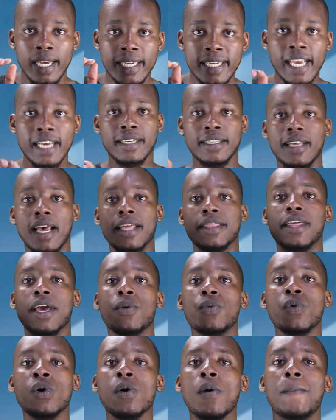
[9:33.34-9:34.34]
Yes,
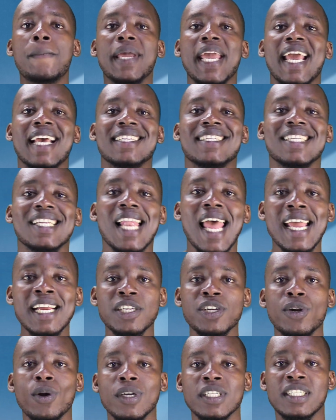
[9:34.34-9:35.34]
there will be a
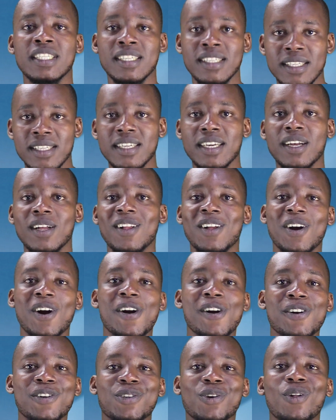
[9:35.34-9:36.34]
slight logistical
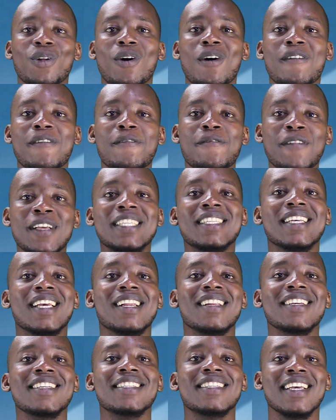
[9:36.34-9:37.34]
hurdle of
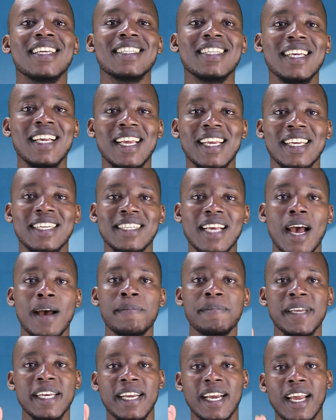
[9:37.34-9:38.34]
physically setting it
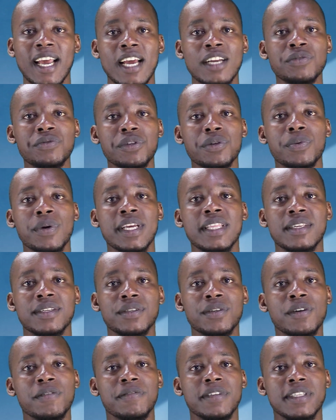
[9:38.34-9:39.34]
up in a country where the
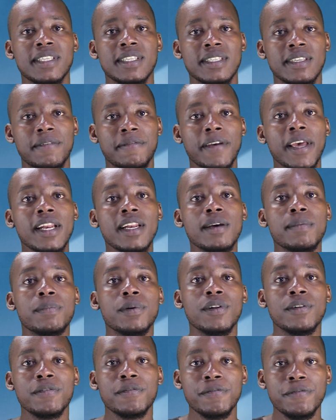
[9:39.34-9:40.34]
service is
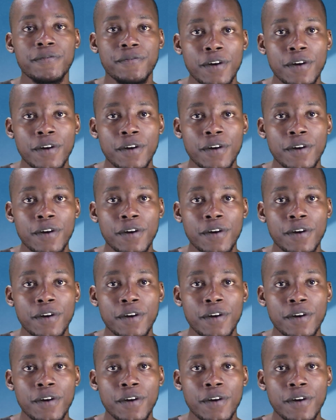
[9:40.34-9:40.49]
available